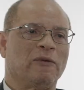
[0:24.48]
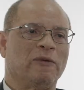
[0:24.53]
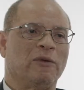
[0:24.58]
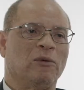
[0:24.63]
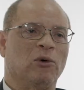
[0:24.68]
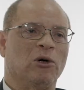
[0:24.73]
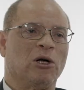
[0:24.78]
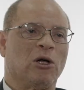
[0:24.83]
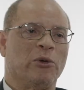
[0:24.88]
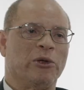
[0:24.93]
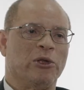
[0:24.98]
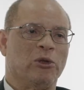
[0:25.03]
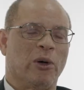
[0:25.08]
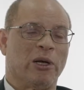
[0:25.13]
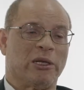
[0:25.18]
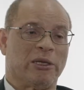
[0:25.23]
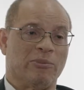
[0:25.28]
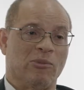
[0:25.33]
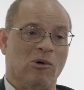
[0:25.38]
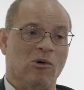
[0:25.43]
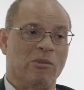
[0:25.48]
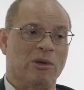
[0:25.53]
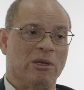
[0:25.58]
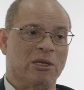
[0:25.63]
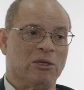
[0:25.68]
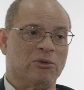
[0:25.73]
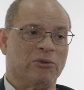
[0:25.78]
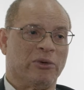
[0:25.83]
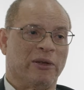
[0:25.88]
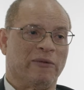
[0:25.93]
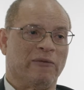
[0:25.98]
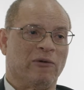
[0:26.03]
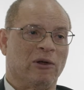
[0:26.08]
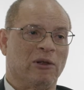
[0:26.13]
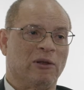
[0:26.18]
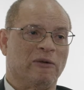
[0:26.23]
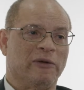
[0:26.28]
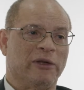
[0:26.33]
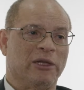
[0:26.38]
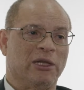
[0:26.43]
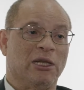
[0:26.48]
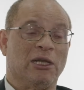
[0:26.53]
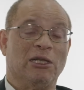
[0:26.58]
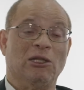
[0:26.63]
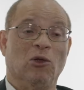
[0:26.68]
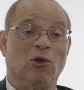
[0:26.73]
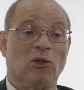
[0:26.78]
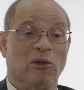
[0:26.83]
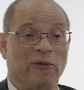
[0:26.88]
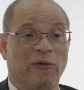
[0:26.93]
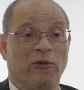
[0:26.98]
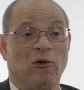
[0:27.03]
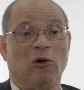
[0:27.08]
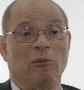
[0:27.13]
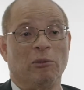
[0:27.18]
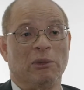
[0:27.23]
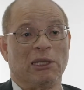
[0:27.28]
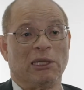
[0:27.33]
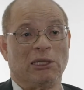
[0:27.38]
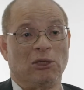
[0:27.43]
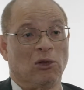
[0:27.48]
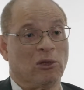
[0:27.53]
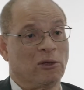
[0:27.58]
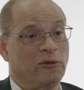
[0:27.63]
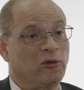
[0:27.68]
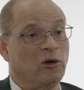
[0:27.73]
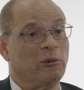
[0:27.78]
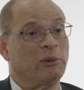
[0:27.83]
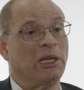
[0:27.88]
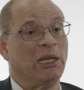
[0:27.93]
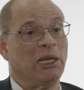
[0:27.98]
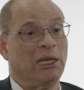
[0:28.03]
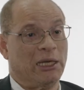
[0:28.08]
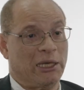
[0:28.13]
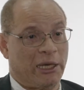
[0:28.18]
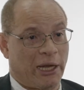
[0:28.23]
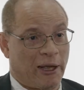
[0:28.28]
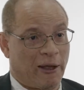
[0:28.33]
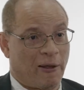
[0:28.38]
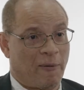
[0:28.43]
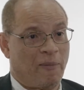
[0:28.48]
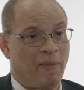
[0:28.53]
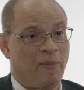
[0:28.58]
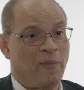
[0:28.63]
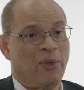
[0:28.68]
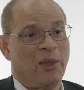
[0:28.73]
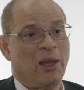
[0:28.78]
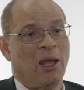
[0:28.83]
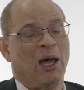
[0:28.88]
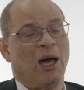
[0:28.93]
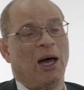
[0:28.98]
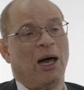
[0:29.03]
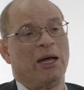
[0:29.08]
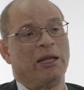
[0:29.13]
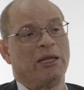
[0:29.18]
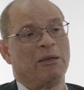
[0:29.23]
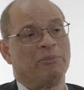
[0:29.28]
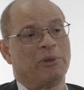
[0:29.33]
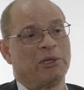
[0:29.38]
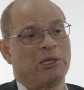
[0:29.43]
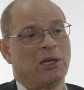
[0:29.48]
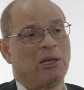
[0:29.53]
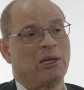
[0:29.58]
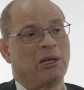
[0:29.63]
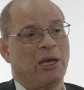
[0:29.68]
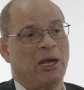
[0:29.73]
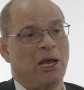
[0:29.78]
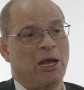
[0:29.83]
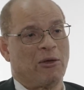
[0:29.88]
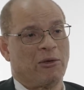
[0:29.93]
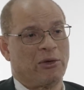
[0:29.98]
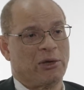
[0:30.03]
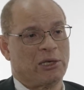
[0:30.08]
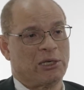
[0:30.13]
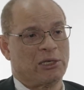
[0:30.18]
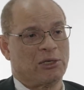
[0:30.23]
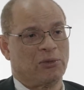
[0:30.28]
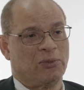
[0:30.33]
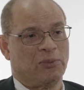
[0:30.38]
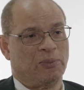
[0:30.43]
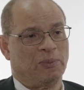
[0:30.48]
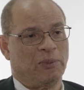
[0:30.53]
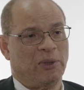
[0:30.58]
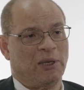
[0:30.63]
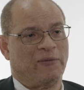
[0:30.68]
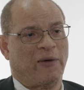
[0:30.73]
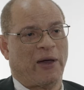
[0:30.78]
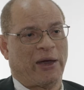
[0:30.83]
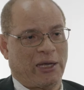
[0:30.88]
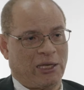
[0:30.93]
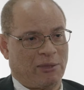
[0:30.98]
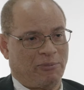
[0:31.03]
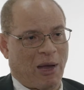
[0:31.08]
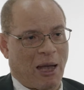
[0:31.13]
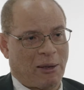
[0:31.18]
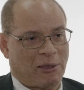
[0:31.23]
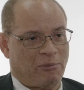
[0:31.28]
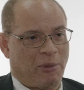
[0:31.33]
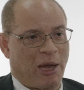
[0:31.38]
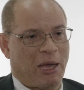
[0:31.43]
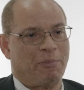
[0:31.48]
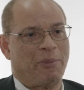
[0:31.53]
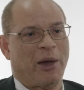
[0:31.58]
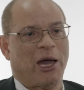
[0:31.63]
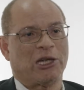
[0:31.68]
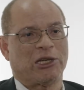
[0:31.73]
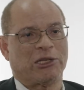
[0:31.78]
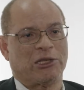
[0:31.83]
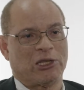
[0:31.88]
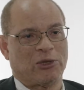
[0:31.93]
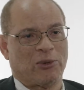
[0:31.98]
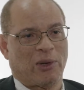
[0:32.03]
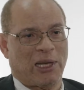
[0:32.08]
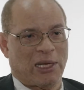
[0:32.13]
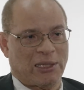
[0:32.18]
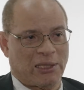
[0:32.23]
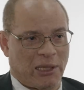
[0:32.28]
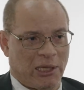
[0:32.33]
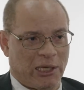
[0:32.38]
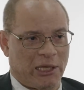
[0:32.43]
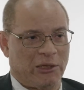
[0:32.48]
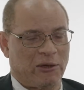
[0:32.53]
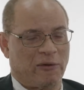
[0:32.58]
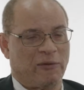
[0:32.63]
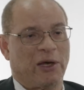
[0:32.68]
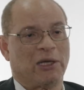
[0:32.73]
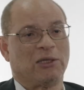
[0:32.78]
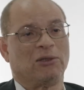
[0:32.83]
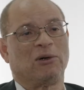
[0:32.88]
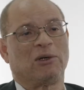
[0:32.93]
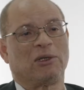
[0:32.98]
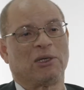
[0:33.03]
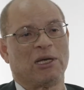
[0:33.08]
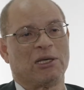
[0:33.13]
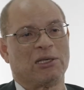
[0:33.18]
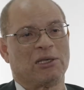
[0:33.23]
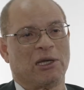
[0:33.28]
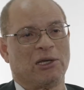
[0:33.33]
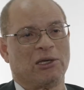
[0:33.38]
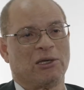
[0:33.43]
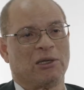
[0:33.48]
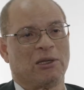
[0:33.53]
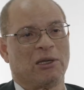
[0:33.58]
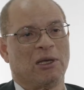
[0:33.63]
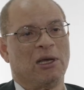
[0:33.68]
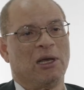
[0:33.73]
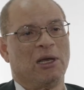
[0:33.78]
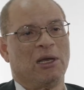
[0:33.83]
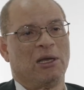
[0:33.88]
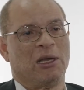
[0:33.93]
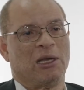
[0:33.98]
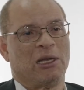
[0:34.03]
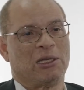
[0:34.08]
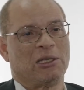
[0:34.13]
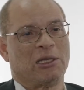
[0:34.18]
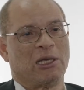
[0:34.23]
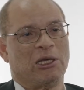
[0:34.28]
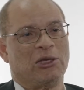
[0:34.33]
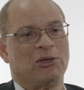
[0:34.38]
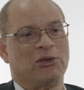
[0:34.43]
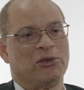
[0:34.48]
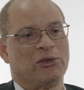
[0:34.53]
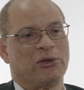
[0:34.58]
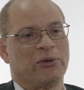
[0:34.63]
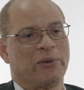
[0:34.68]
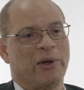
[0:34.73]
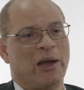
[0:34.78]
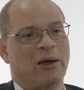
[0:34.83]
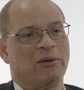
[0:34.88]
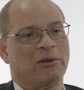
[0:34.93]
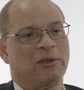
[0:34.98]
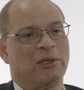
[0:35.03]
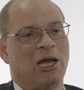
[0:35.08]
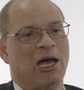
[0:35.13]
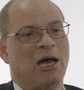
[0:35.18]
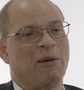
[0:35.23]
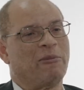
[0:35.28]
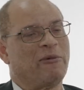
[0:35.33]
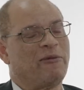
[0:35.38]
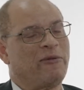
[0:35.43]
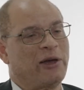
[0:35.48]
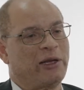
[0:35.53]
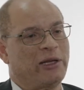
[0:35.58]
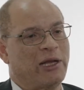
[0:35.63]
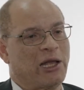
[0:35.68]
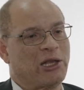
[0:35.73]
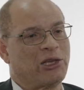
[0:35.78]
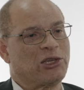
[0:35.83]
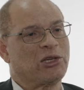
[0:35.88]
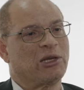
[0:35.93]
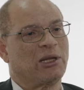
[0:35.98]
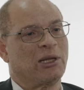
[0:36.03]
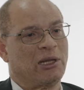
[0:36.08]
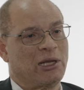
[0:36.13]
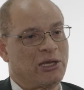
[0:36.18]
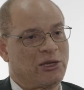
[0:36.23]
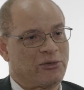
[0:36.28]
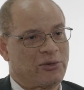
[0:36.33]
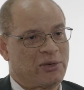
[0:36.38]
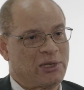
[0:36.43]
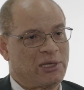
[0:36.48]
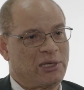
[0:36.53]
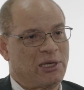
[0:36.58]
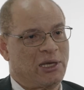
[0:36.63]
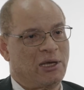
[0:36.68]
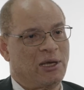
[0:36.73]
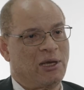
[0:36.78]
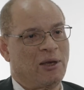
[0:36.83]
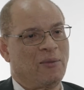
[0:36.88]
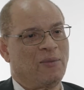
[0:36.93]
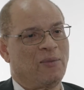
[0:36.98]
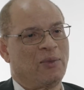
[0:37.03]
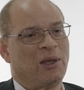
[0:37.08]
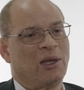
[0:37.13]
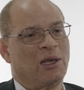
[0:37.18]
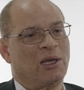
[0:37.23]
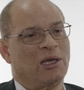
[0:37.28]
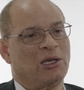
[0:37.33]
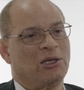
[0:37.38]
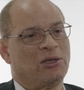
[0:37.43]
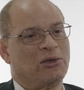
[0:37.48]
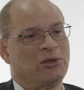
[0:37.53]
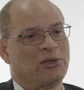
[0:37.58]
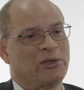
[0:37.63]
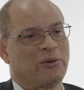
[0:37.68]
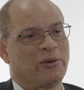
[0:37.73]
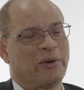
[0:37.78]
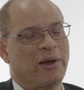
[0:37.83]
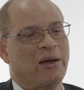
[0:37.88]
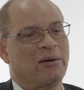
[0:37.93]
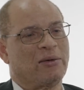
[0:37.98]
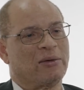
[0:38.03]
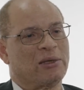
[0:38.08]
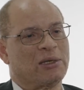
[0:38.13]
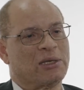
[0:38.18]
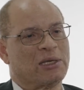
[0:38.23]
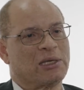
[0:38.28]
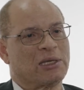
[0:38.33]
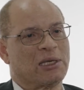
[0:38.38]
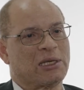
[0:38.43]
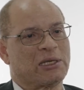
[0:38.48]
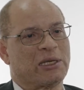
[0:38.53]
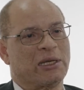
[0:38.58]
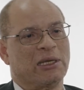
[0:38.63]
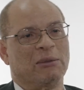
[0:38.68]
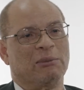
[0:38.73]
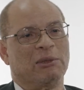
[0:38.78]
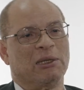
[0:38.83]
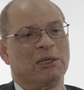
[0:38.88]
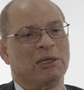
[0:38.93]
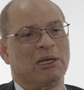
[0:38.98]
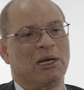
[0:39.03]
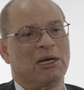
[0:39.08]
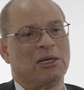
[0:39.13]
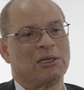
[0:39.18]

of the work we do at the moment, we involve in non-formal learning. And the particular areas, in fact, it's past my passion as well as the leader of that organization, is issues around financial literacy, issues around sustainable